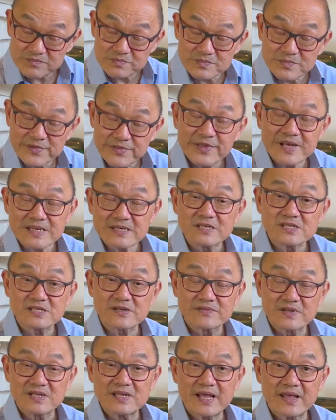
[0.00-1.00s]
thickness
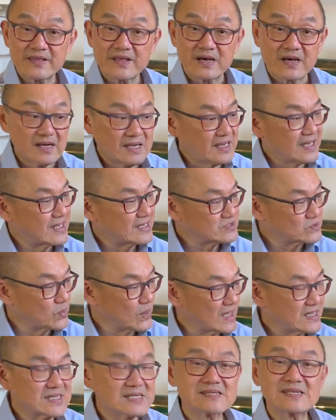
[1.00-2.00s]
of the leather, as
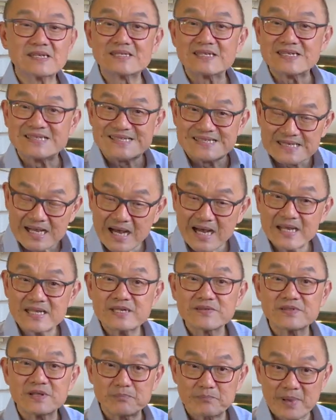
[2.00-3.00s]
well as the design
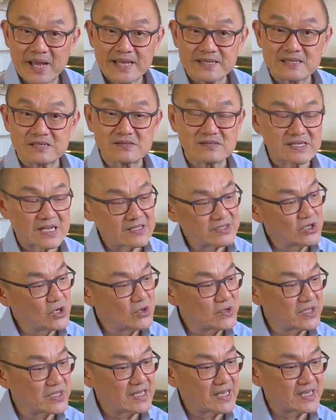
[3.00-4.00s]
of the panels that
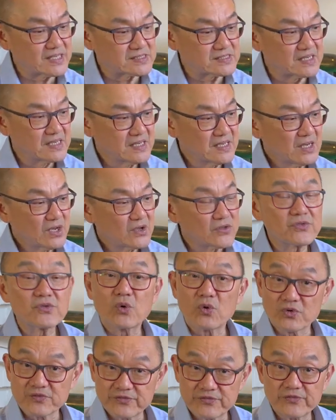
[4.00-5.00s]
Yoki has
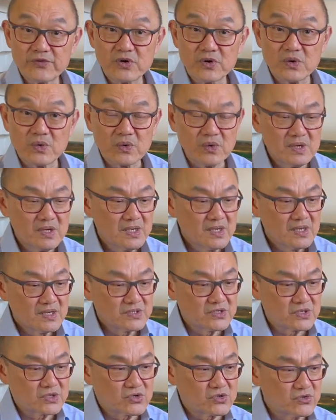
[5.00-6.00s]
thought through
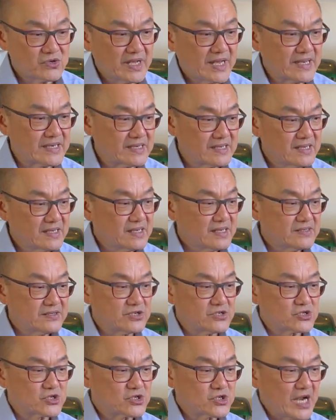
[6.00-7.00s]
to create
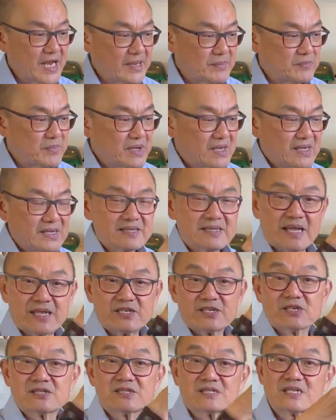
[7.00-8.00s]
this shape that
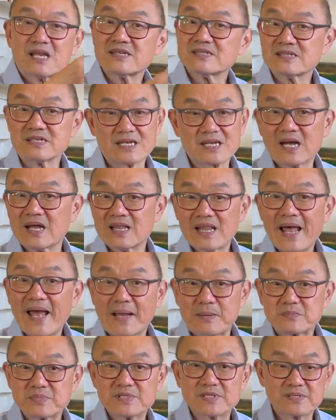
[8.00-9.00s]
just doesn't
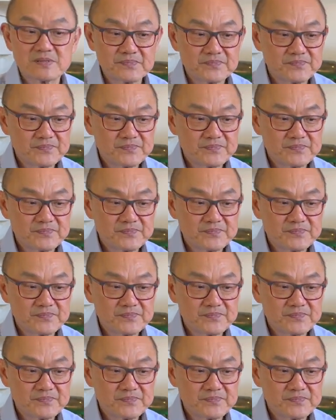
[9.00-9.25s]
collapse.